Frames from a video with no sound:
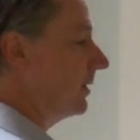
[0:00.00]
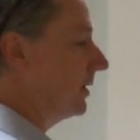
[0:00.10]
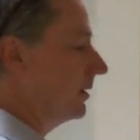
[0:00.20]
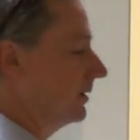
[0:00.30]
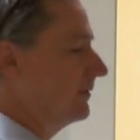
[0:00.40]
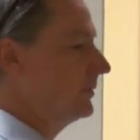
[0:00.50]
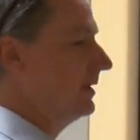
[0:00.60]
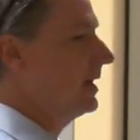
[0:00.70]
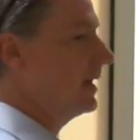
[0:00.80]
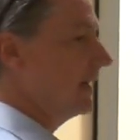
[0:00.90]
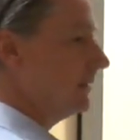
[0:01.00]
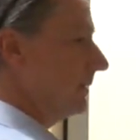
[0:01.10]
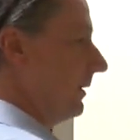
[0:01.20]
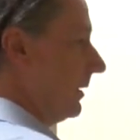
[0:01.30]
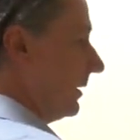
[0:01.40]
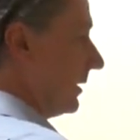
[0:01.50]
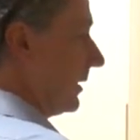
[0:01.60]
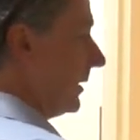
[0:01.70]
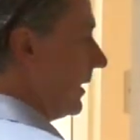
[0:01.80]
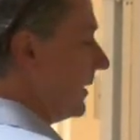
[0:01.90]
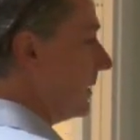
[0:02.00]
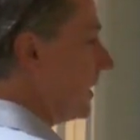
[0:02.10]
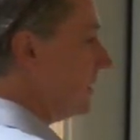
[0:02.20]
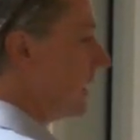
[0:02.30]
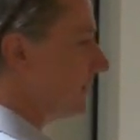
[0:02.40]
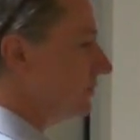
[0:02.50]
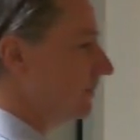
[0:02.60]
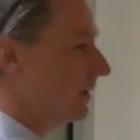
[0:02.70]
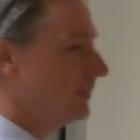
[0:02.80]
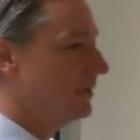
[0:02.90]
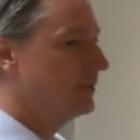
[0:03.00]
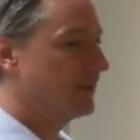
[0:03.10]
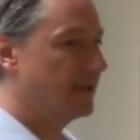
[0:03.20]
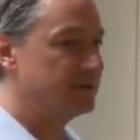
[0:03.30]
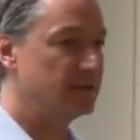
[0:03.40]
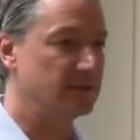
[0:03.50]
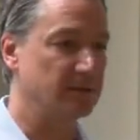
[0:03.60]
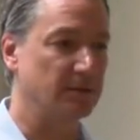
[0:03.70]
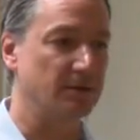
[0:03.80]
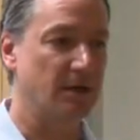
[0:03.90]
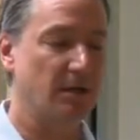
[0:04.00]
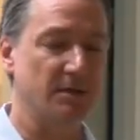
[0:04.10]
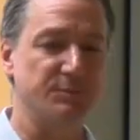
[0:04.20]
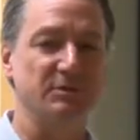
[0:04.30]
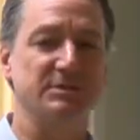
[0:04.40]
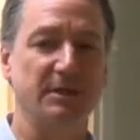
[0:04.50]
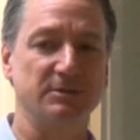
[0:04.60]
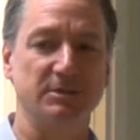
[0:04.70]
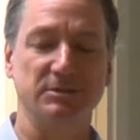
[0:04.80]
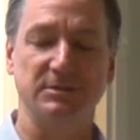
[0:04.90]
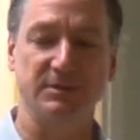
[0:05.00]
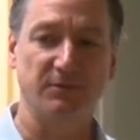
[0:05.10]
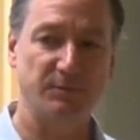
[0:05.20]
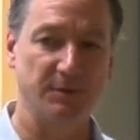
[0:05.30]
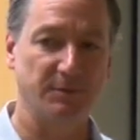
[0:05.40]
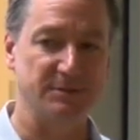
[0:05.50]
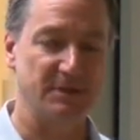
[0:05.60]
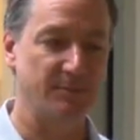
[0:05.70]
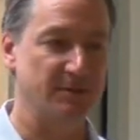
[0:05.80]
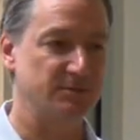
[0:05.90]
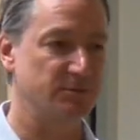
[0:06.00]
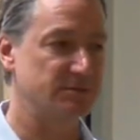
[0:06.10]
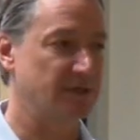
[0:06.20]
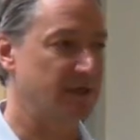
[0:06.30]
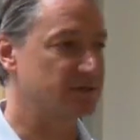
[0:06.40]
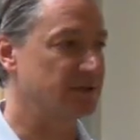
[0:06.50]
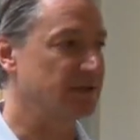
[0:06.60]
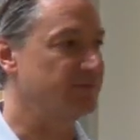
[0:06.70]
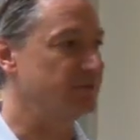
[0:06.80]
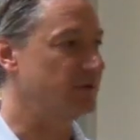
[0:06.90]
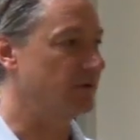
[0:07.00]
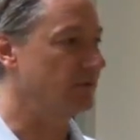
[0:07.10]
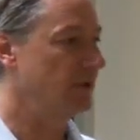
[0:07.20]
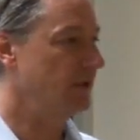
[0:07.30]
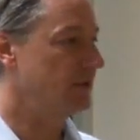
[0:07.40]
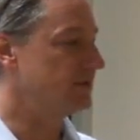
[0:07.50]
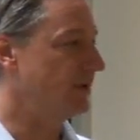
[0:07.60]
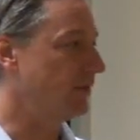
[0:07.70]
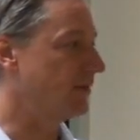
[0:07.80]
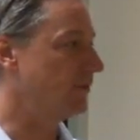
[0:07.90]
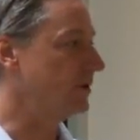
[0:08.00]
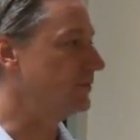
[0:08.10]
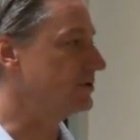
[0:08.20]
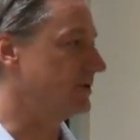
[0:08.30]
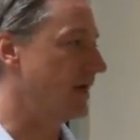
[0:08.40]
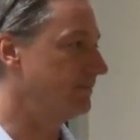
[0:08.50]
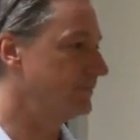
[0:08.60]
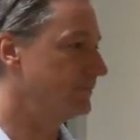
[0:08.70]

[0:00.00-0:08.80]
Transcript: uh, left behind. Uh, and, and, not too many people that, you know, not a large percentage, I should say, of people that die by suicide actually leave a note. It's about 30%.